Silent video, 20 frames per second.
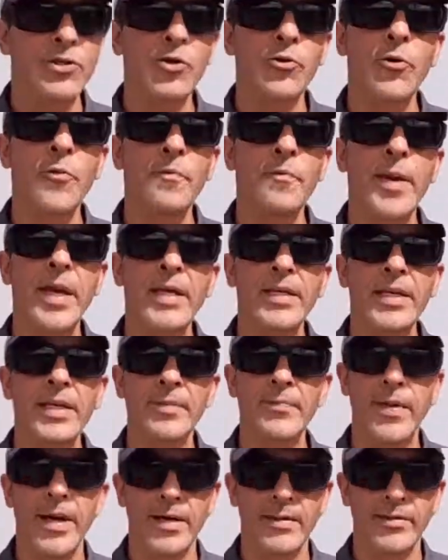to a picnic
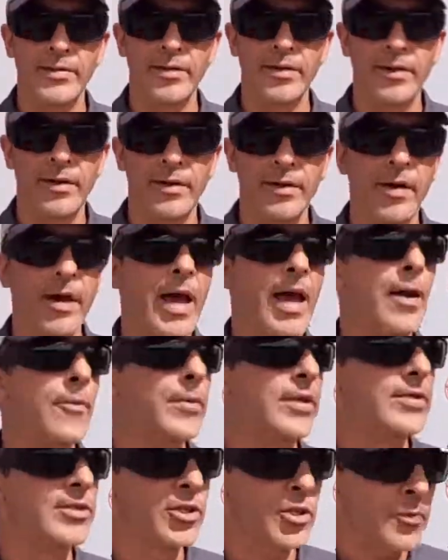bench, and
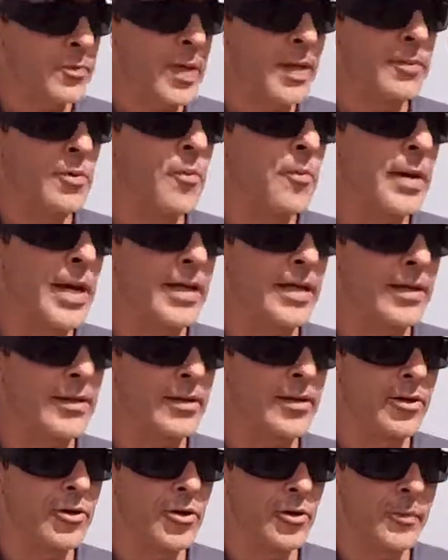with 2 people bending
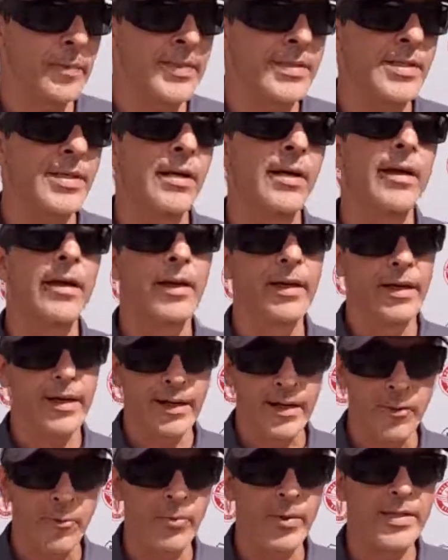the hoops,
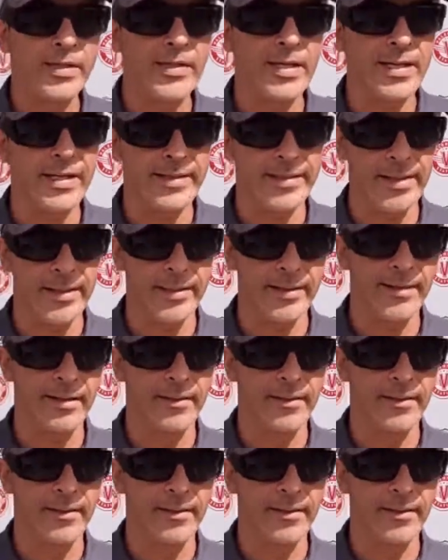it was easy.